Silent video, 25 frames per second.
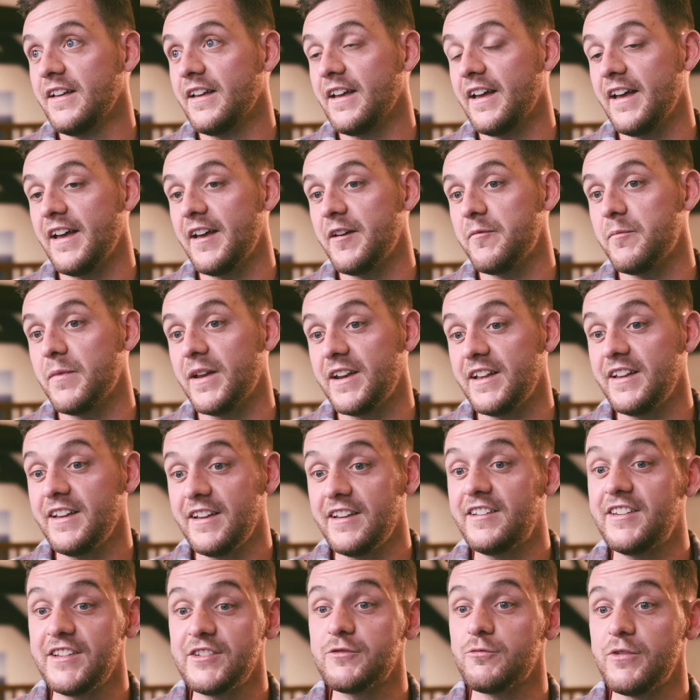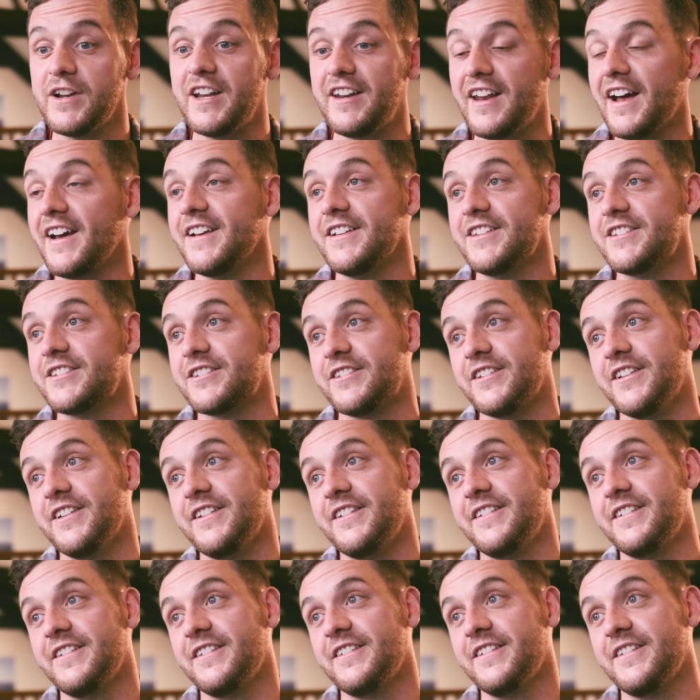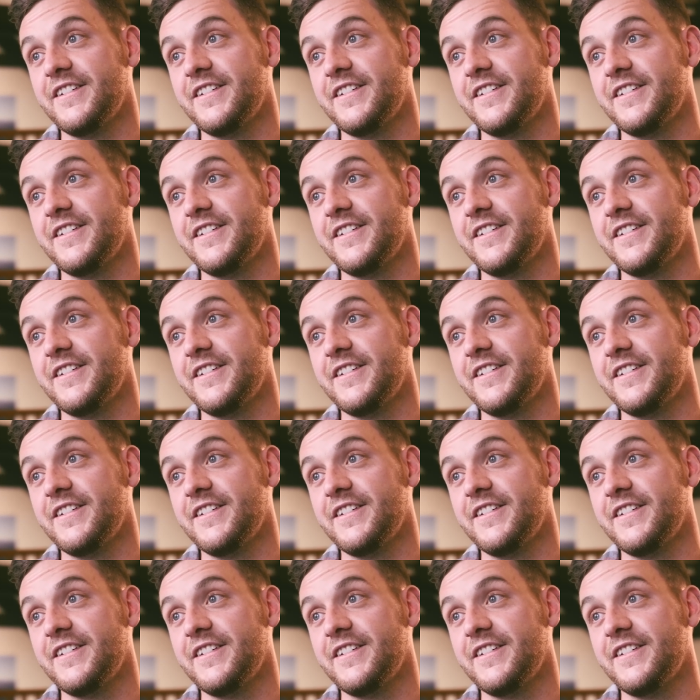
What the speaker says: And it is really nice that,